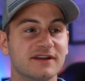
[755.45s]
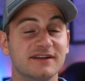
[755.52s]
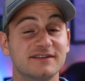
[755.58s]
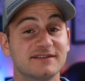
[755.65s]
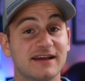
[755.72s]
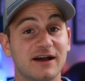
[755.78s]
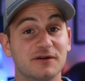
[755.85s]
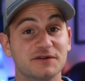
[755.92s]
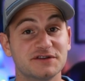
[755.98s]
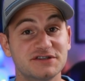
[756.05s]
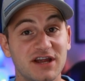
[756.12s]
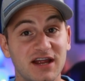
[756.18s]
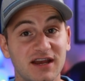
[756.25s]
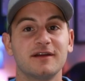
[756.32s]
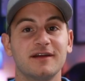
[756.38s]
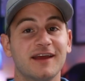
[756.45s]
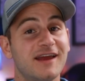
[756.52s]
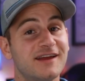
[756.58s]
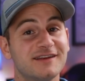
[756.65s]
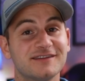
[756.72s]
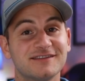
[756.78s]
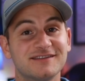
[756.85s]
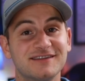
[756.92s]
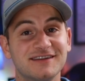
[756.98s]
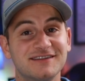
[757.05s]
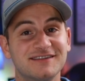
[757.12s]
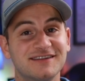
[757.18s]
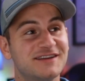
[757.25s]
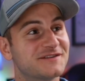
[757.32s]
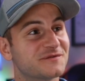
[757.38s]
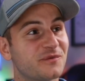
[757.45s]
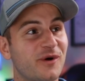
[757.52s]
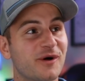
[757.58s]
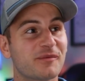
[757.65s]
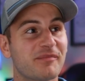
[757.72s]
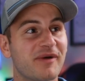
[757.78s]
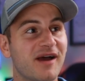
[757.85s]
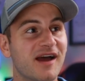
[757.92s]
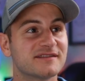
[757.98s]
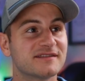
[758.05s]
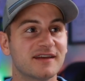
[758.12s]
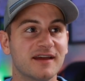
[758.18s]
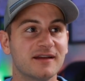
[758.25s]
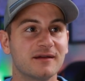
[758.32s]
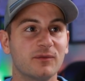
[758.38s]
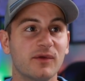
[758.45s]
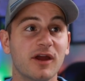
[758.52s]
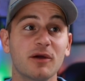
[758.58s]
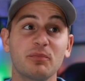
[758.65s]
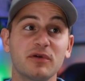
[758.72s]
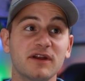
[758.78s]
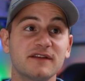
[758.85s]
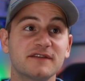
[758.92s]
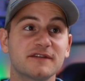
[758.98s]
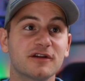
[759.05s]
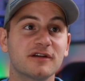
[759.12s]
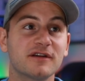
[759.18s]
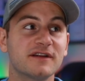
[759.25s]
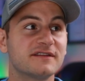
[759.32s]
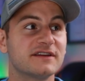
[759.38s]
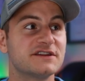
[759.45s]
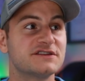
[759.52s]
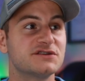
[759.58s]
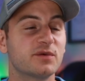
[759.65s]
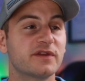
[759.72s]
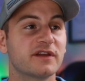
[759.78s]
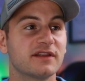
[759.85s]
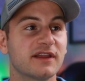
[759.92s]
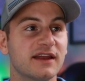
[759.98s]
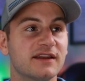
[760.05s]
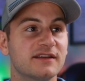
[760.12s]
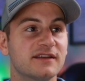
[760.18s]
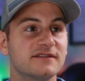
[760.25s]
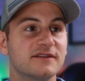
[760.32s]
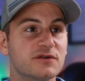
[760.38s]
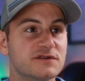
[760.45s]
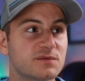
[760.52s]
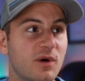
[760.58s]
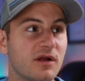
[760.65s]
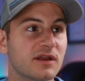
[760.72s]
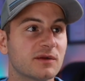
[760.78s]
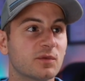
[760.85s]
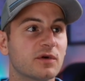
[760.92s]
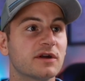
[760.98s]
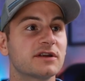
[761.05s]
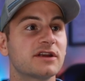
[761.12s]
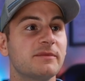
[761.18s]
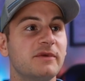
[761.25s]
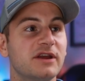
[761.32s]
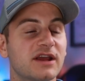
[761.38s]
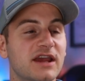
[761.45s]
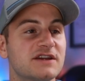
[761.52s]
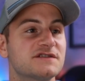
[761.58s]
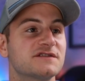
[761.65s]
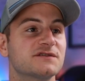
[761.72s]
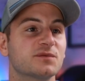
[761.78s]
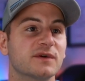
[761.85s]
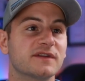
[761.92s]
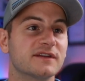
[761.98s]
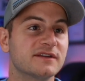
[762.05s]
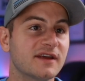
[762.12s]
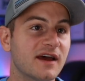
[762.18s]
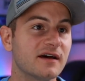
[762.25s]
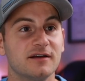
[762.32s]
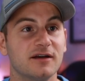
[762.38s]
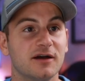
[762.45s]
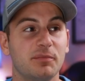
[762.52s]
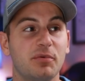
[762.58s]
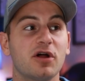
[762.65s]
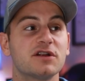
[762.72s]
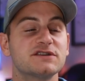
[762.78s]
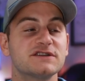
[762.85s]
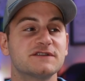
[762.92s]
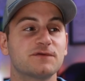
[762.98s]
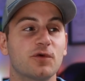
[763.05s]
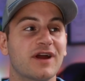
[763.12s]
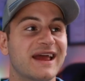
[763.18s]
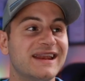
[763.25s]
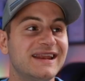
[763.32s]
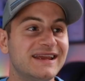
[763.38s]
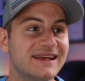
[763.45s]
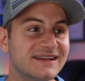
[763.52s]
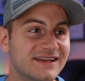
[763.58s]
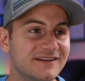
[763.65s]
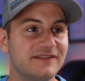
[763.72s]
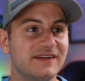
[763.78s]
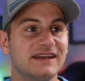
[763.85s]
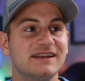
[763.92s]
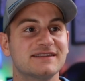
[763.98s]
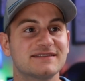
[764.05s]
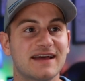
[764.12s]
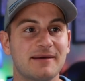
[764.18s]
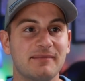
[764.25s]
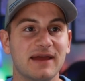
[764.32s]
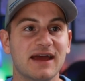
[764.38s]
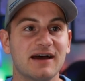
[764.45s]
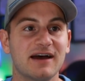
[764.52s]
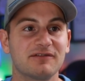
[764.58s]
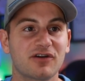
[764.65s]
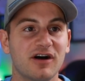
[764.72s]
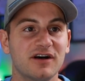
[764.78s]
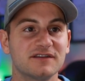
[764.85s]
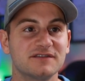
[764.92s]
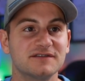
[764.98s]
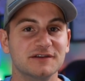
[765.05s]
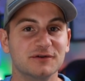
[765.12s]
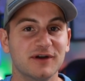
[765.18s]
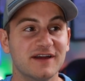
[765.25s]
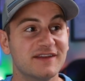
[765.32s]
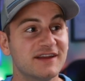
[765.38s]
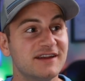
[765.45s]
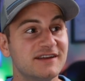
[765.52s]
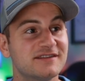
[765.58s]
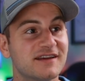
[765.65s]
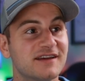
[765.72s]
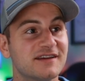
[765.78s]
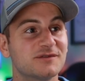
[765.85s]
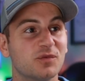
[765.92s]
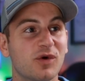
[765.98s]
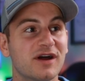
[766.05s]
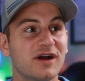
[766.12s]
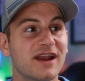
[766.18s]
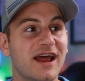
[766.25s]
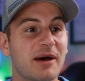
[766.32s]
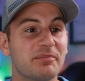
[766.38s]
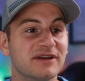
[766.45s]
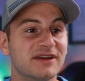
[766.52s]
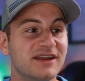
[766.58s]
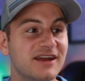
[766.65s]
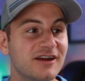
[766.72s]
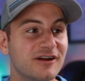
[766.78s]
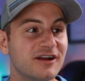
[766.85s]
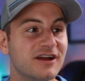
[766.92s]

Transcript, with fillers: It sounds shady. And CZ swung back saying, We are pretty certain it's an issue with the latest Doge wallet. We're in communications with the devs. Apologies for any inconvenience that may have caused you. And then he says, What happened here?